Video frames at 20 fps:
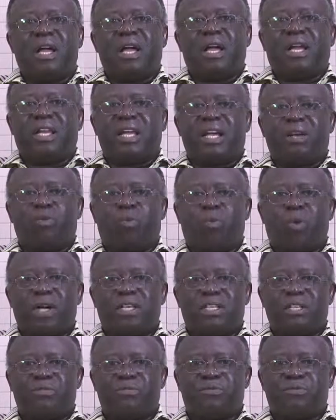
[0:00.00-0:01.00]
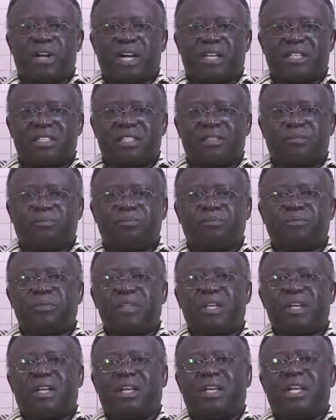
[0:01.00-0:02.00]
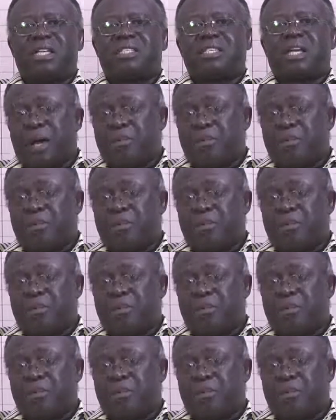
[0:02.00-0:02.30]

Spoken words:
And then what effect does